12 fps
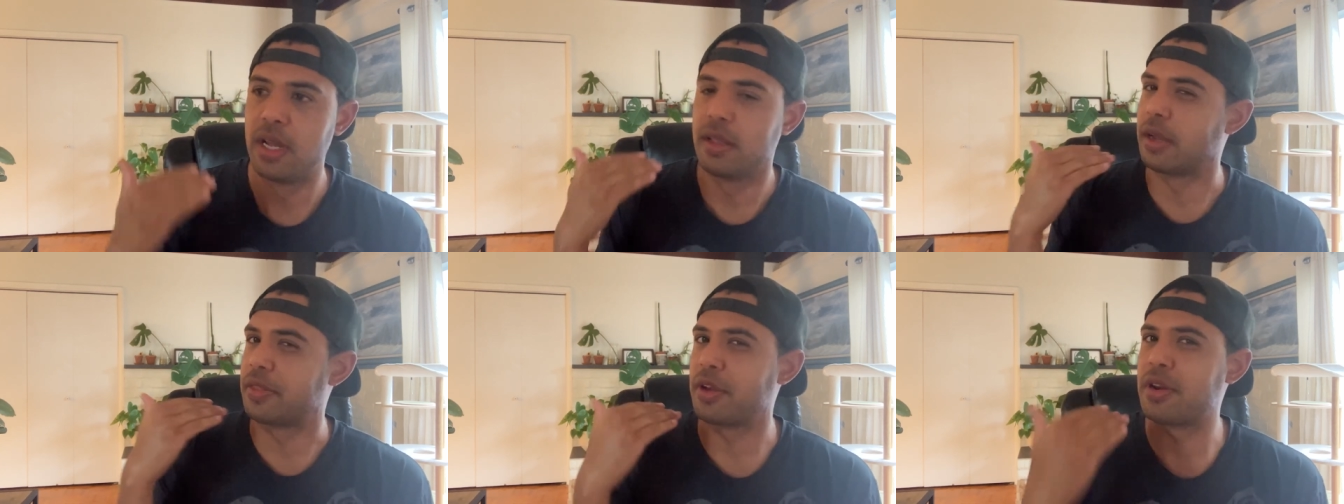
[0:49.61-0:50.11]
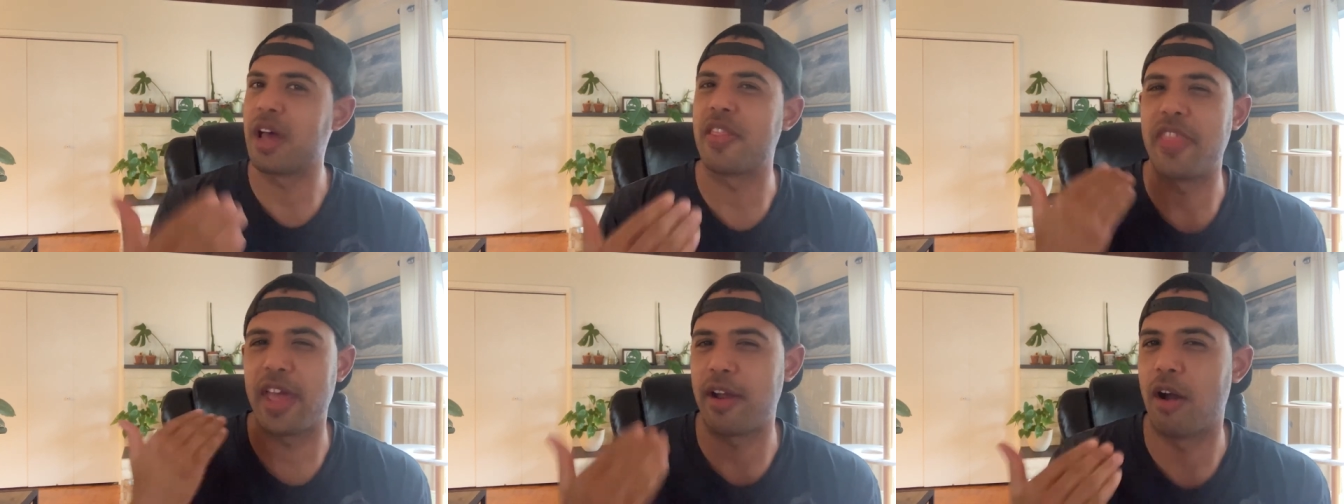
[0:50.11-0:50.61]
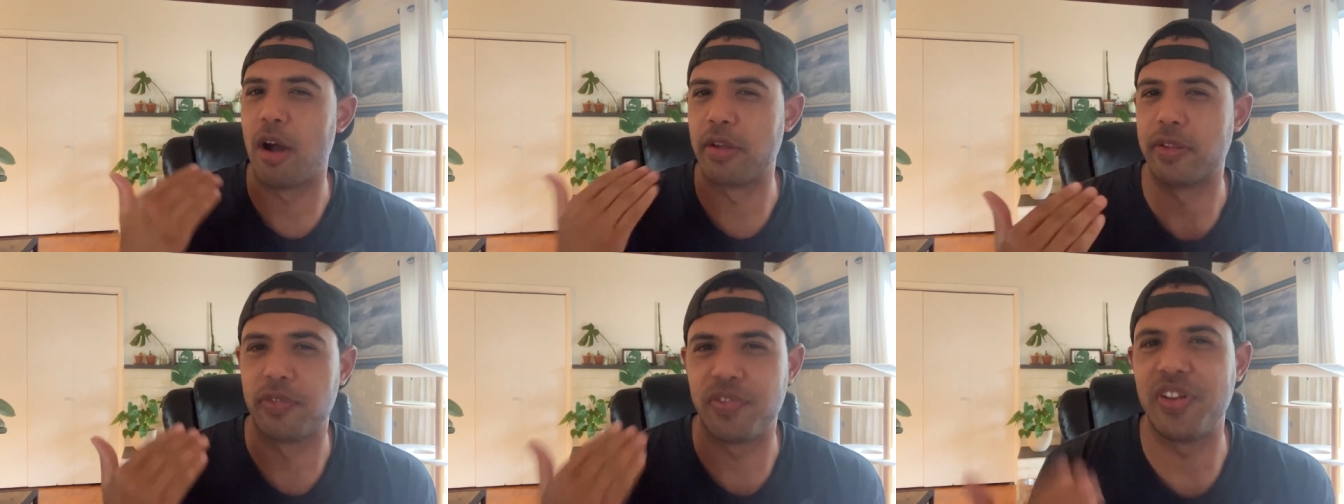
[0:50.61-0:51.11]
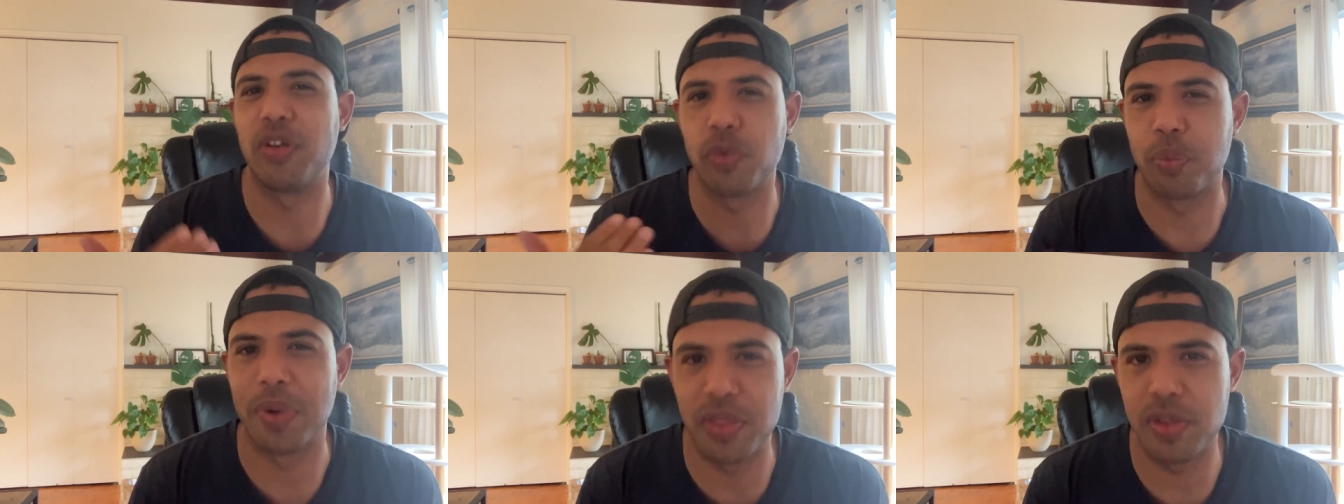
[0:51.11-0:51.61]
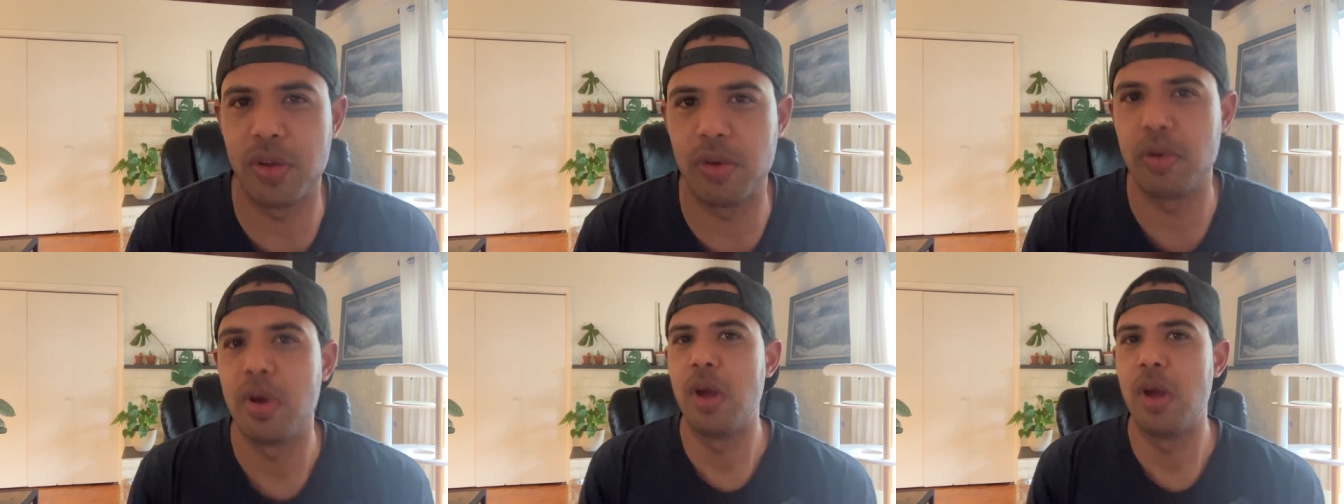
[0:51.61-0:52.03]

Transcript: Like they're not there on the field with you,